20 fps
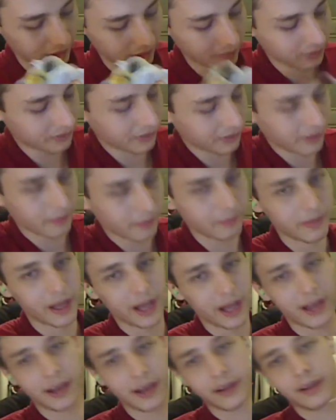was in the
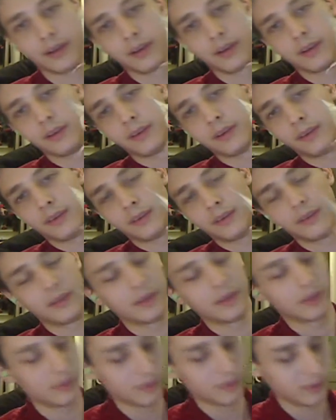bag
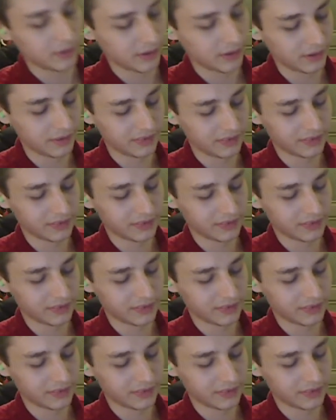is